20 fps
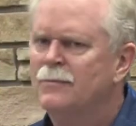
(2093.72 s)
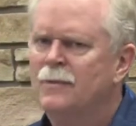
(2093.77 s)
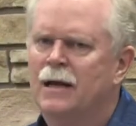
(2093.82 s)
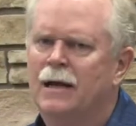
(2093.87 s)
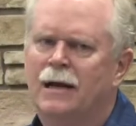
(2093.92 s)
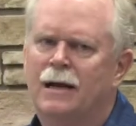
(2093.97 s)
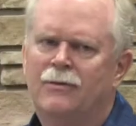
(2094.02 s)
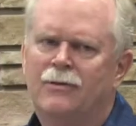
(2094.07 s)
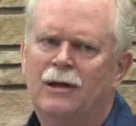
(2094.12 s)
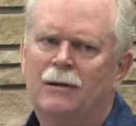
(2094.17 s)

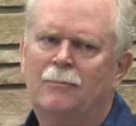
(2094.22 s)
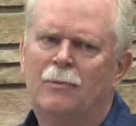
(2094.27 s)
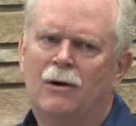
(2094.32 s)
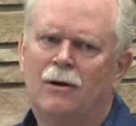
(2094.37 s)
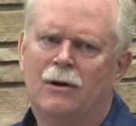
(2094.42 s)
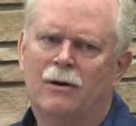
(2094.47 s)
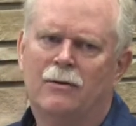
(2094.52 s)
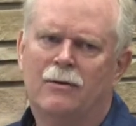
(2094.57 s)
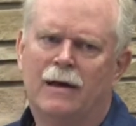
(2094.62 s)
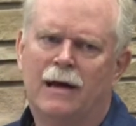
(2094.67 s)
And I think
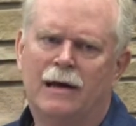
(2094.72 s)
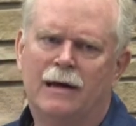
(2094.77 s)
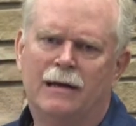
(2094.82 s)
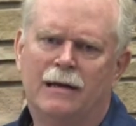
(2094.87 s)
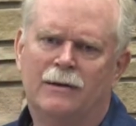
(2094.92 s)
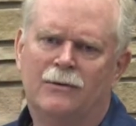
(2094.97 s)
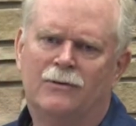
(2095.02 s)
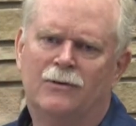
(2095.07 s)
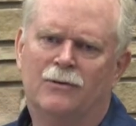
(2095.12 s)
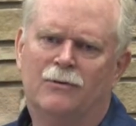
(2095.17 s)
part of that
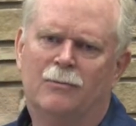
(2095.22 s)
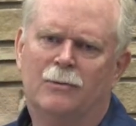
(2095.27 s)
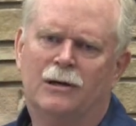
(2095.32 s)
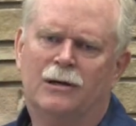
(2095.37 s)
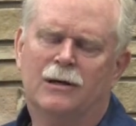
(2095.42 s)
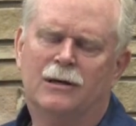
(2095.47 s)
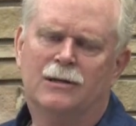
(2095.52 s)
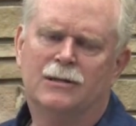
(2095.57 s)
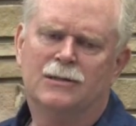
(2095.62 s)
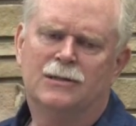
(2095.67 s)
is
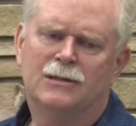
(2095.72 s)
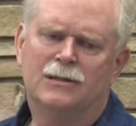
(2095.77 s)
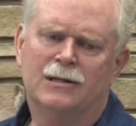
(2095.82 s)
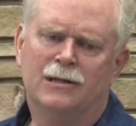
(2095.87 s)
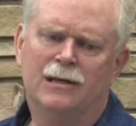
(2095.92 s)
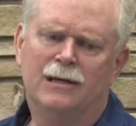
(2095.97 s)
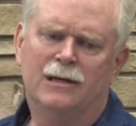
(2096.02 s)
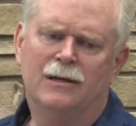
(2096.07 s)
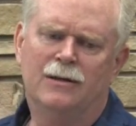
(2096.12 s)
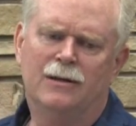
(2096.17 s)
because
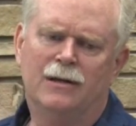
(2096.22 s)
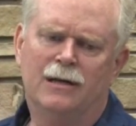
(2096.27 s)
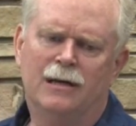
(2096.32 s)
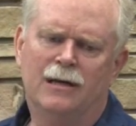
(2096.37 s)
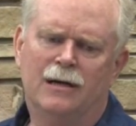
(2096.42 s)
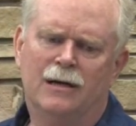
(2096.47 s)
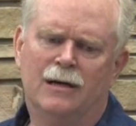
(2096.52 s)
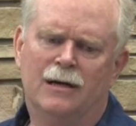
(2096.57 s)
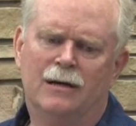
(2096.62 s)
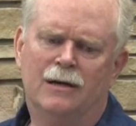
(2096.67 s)
in
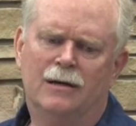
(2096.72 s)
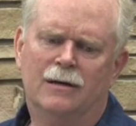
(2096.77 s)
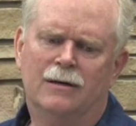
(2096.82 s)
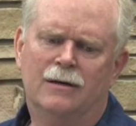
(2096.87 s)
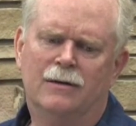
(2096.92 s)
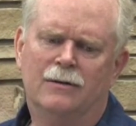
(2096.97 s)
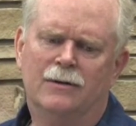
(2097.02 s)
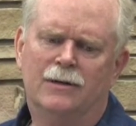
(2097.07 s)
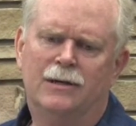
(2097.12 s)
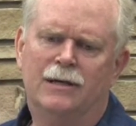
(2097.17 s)

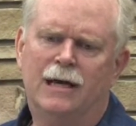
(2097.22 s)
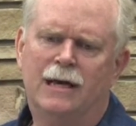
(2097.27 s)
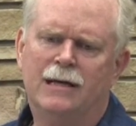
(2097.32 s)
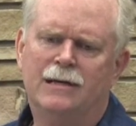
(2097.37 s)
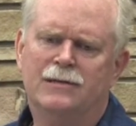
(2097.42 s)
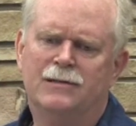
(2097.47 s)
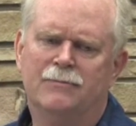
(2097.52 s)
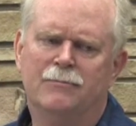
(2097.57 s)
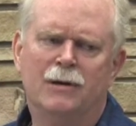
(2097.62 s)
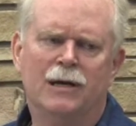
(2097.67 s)
the
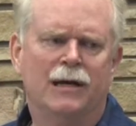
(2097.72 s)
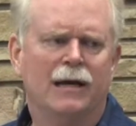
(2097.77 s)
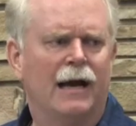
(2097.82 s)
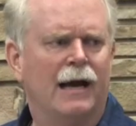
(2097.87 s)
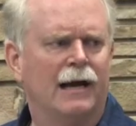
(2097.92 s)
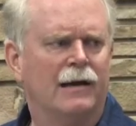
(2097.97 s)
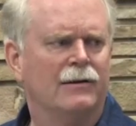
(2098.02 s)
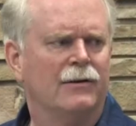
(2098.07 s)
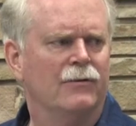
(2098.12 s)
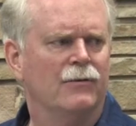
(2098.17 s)
days of being
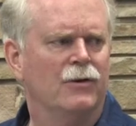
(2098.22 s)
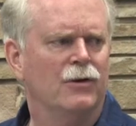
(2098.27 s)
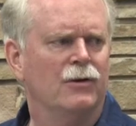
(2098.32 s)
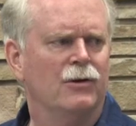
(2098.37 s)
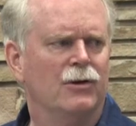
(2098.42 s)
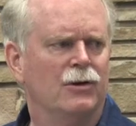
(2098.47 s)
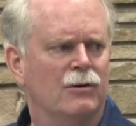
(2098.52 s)
active duty,